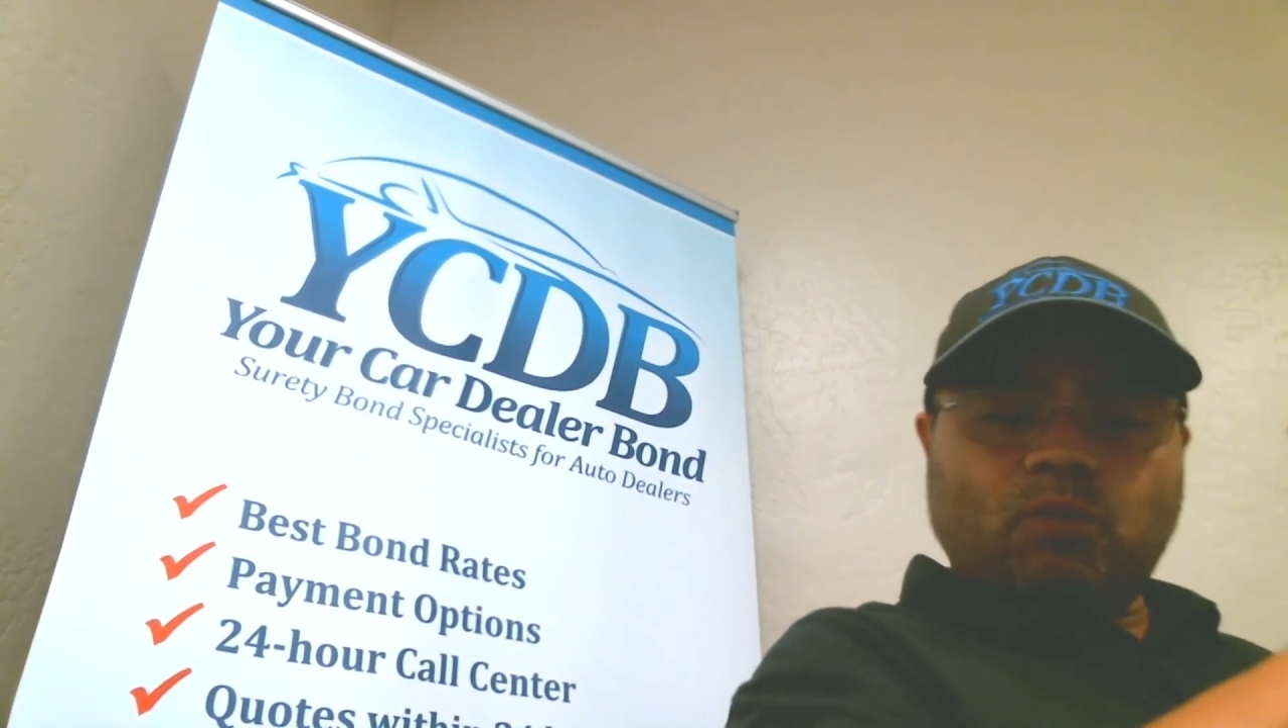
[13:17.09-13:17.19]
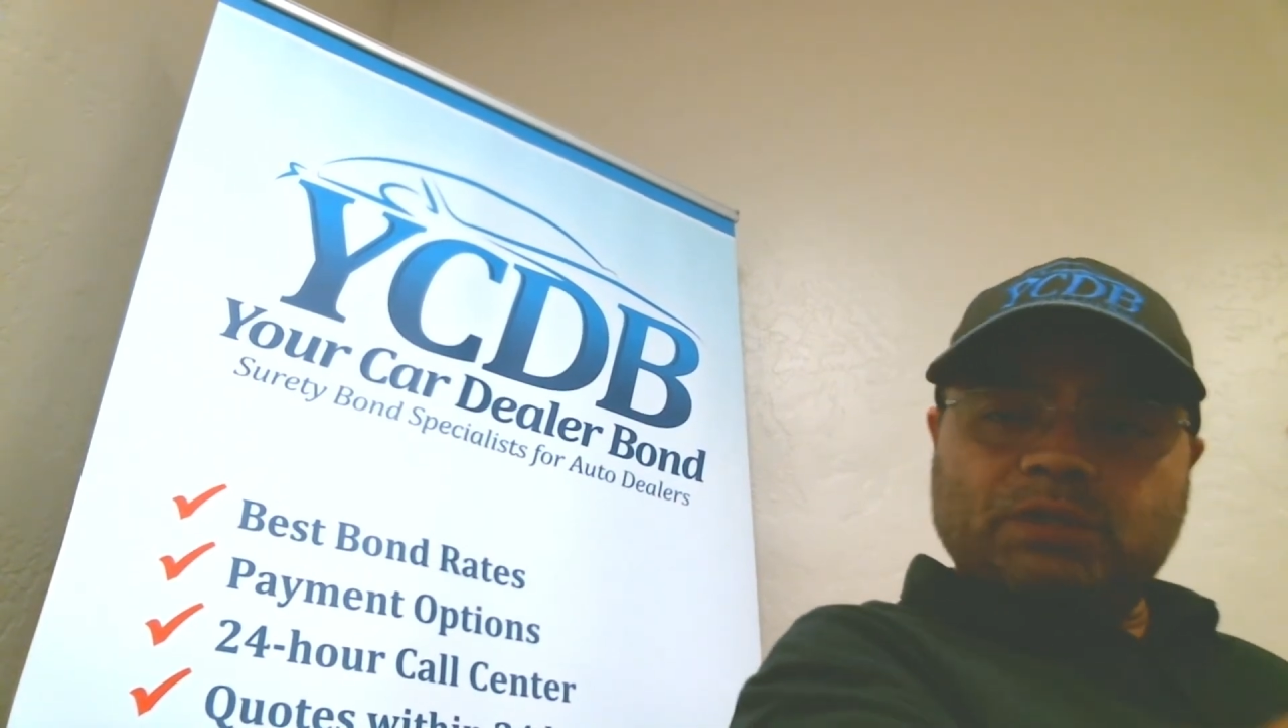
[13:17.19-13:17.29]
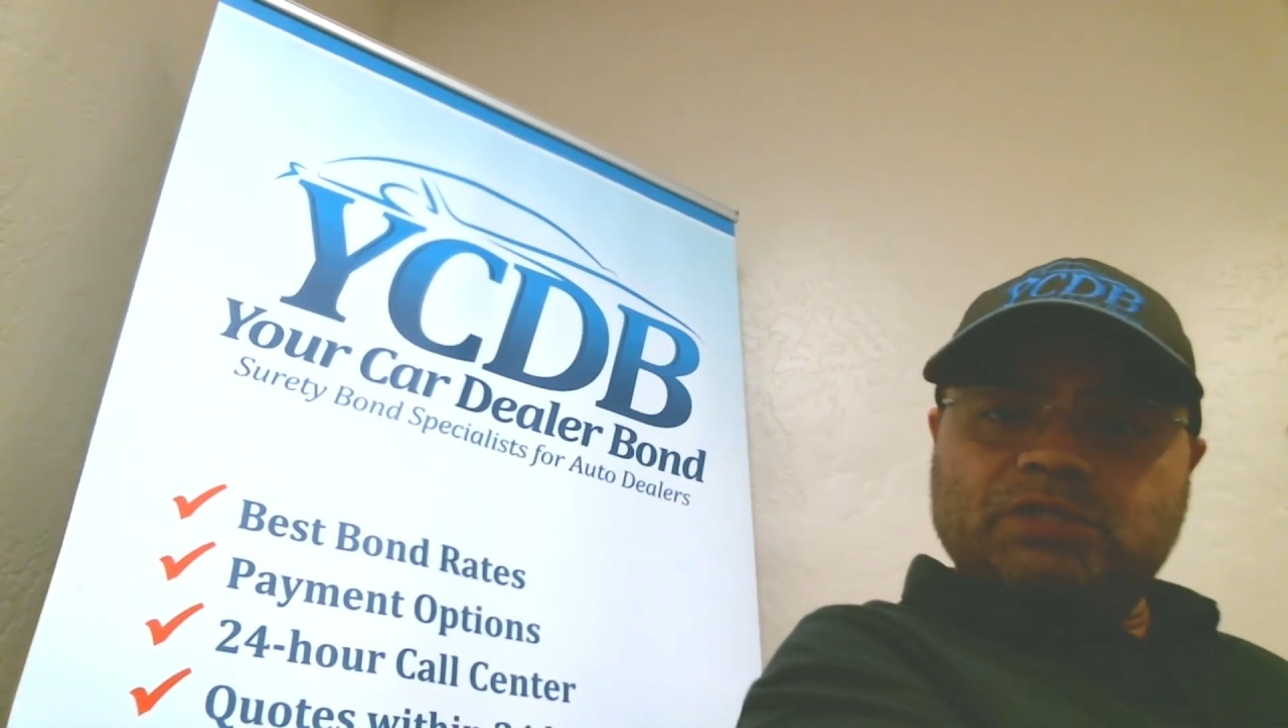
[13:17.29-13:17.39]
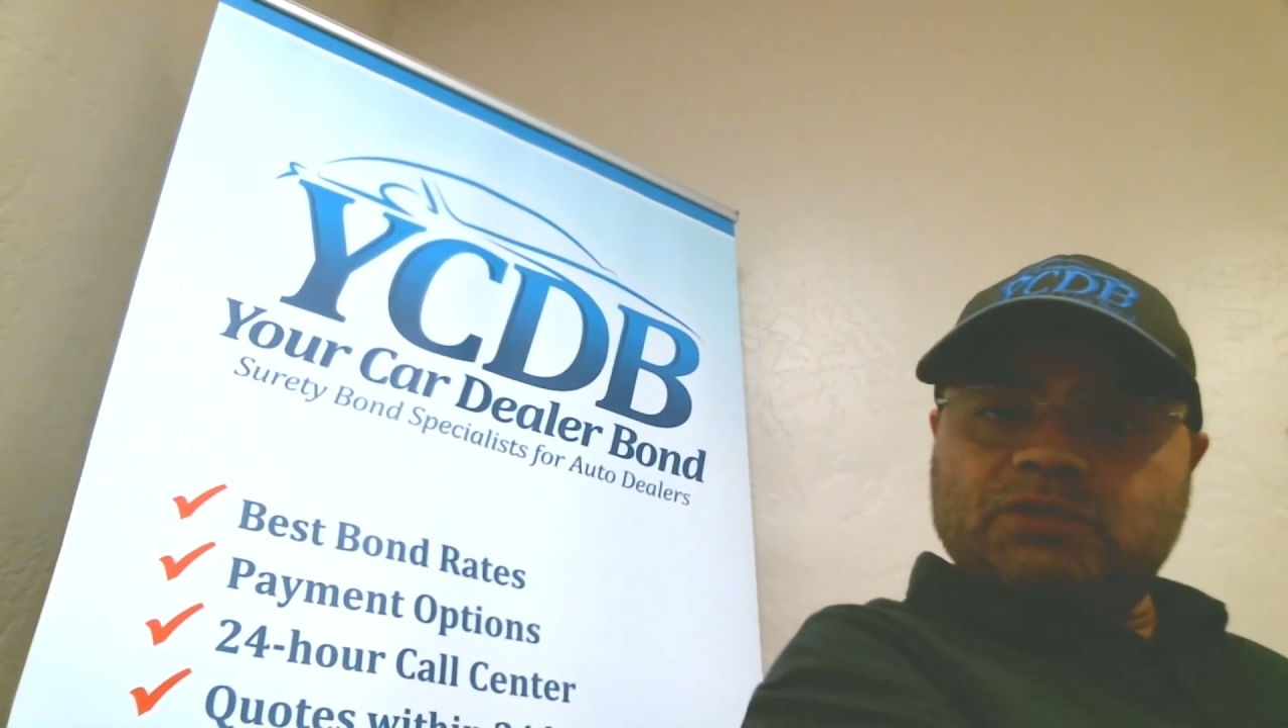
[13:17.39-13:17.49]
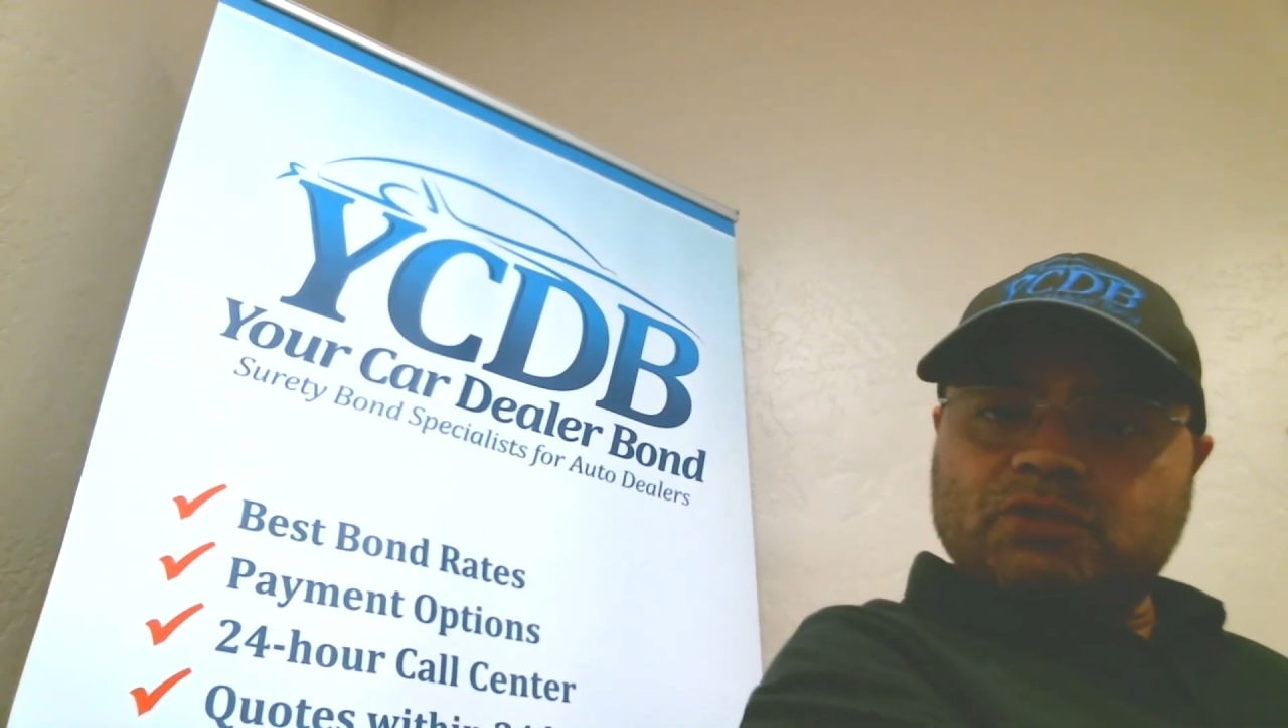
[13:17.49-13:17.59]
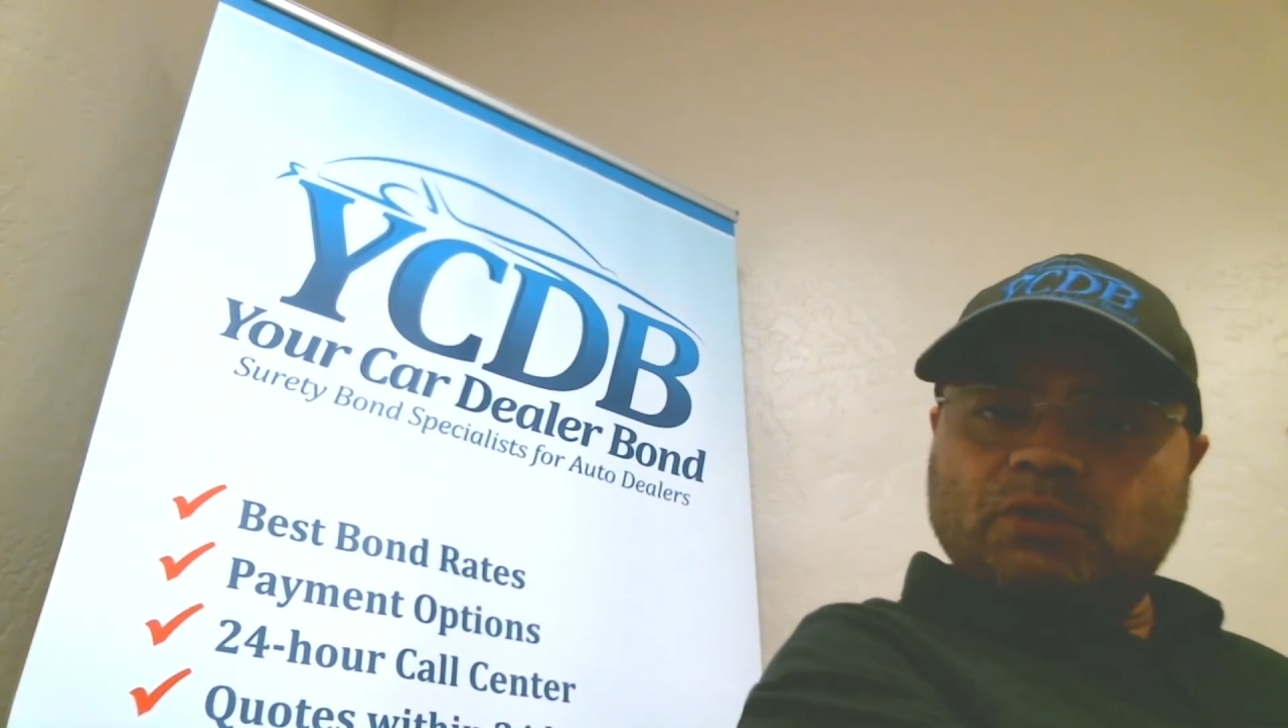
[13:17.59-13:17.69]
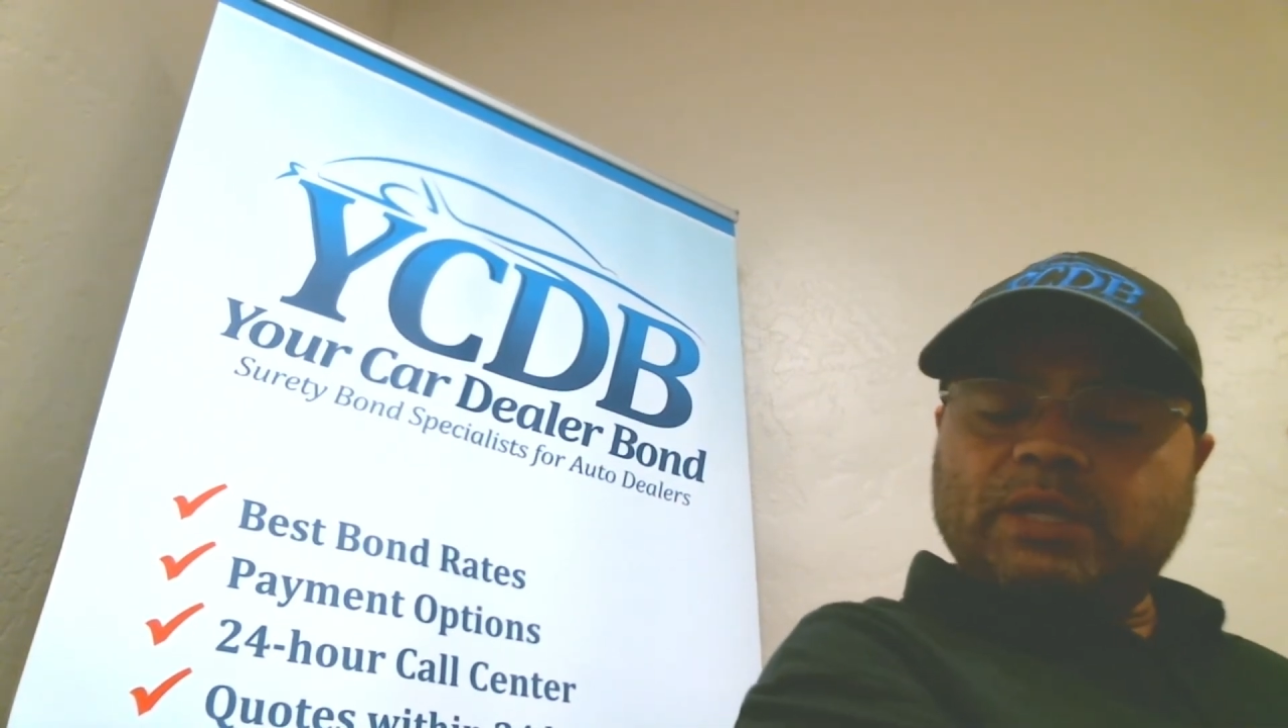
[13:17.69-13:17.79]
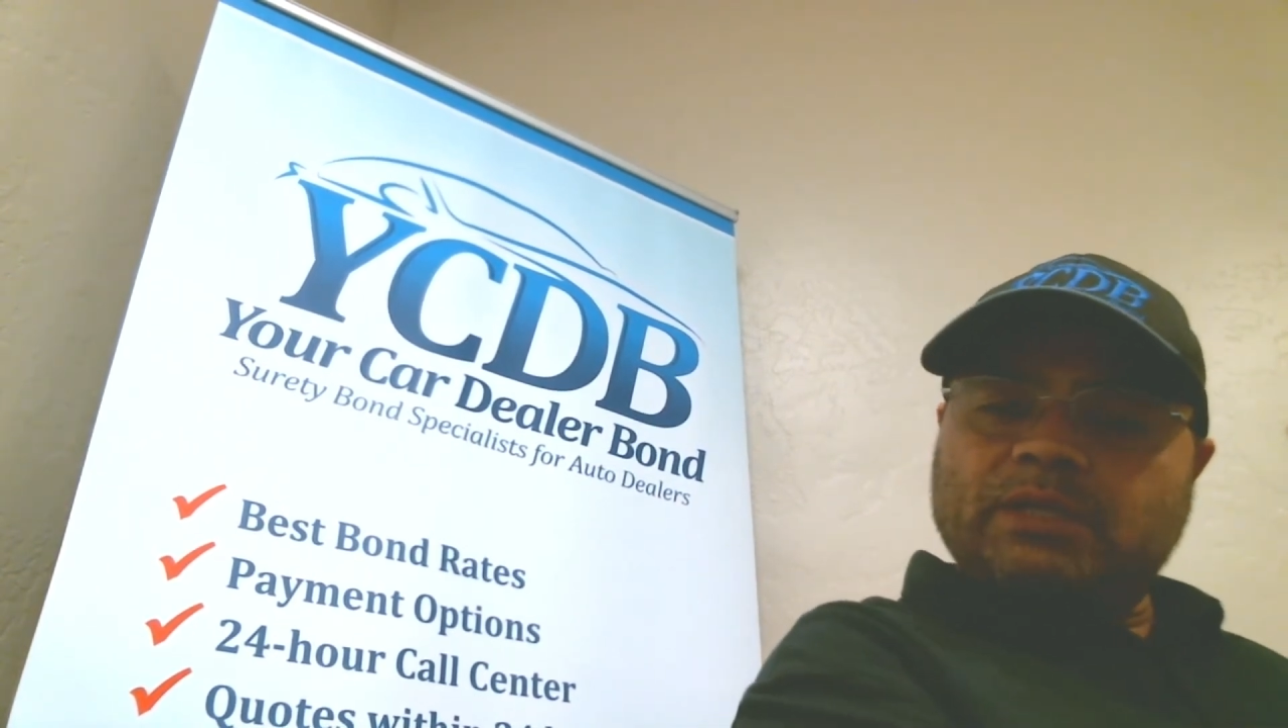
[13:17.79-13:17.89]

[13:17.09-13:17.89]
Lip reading: once you sold